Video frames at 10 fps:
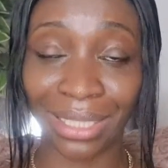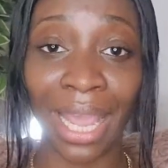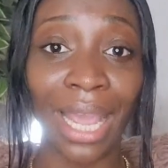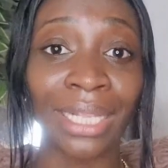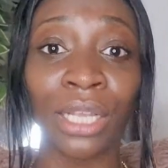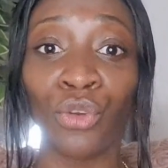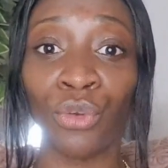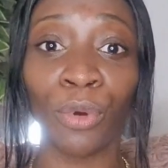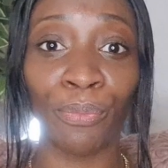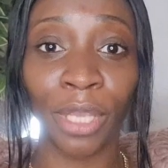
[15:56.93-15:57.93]
There is a
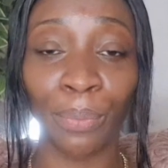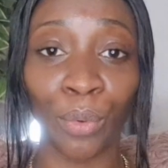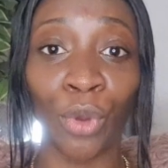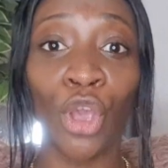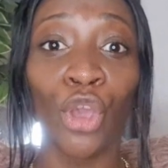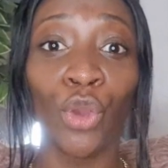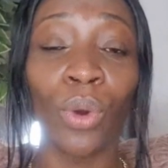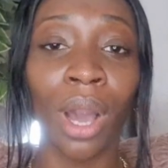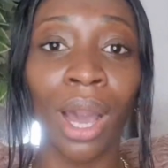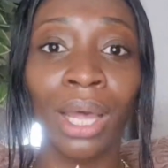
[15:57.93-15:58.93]
group of people who
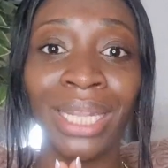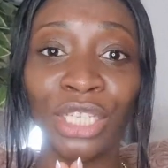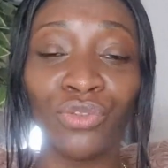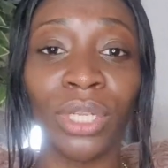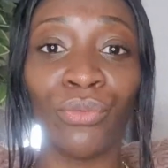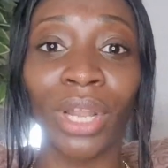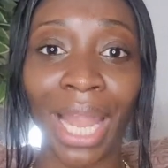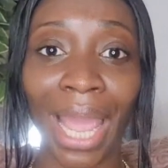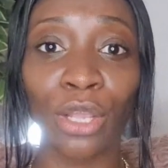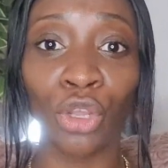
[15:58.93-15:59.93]
are literally
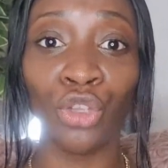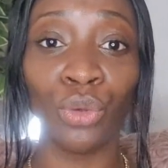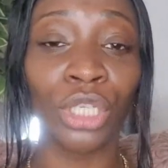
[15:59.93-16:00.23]
relying on you